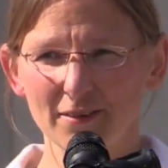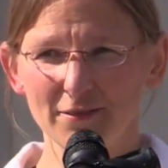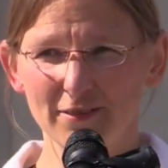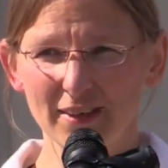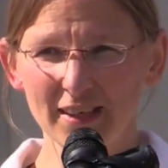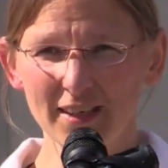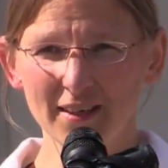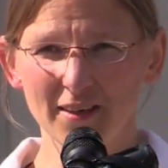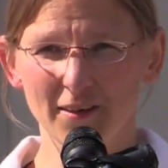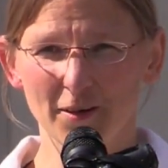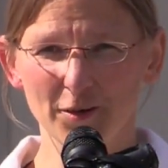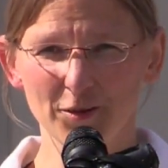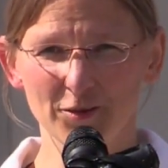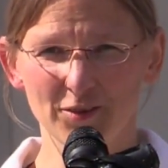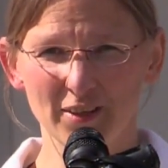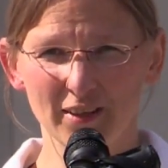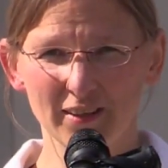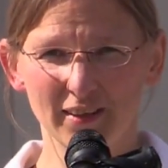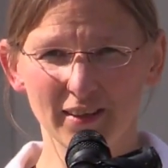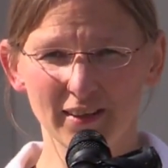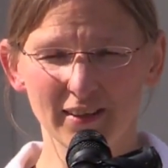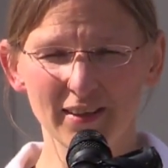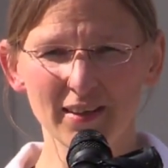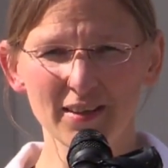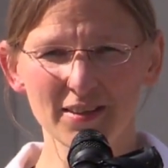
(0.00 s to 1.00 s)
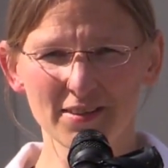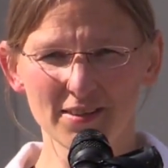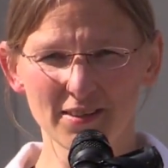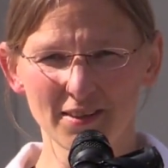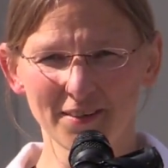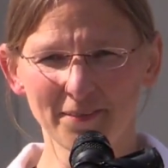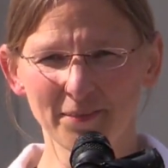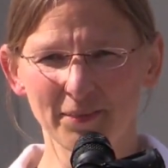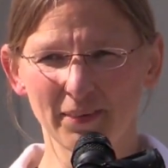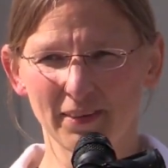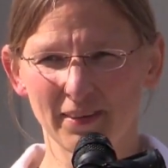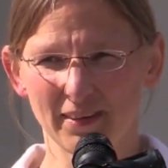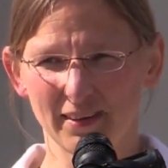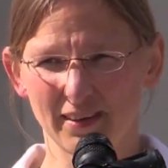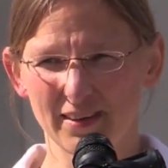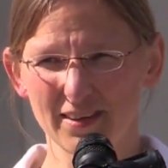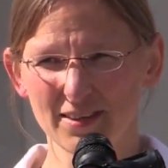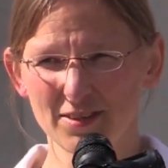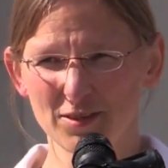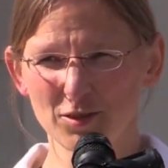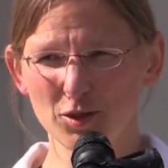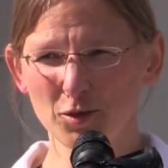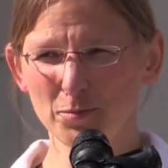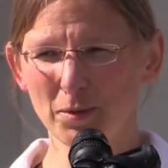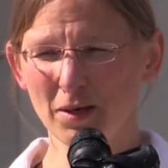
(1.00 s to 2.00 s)
The way out of this crisis is
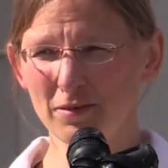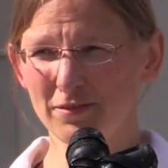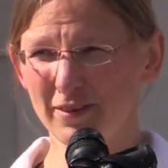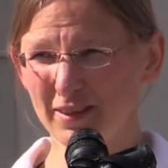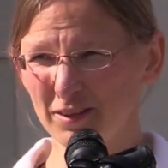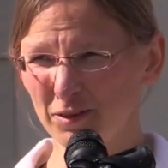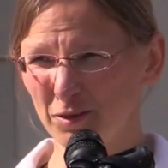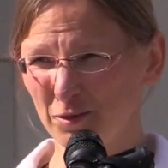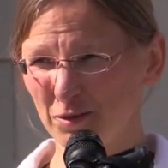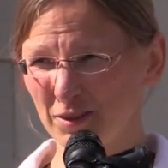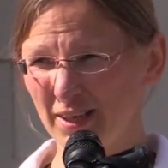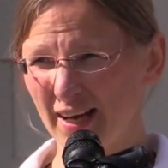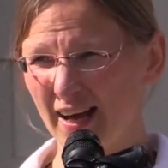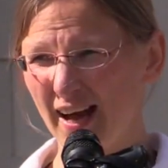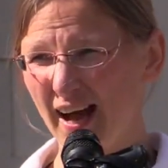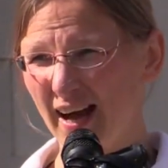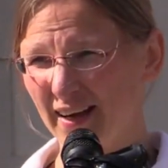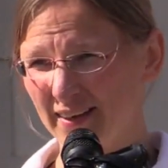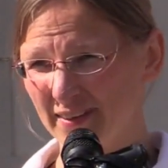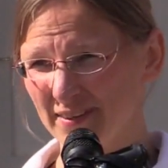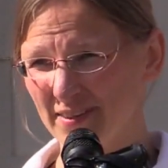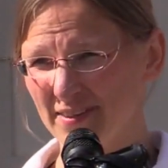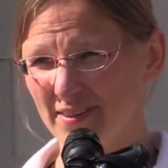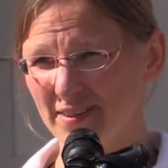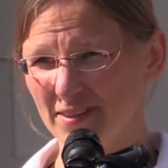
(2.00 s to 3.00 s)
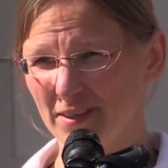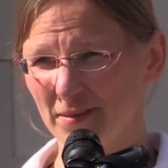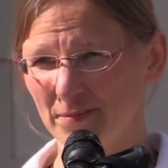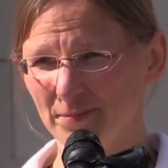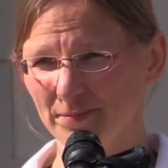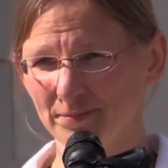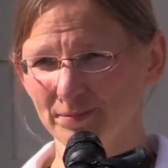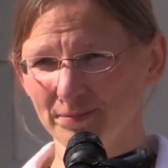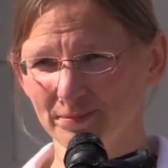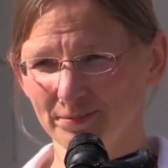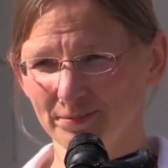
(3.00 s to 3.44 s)
the victory of fear.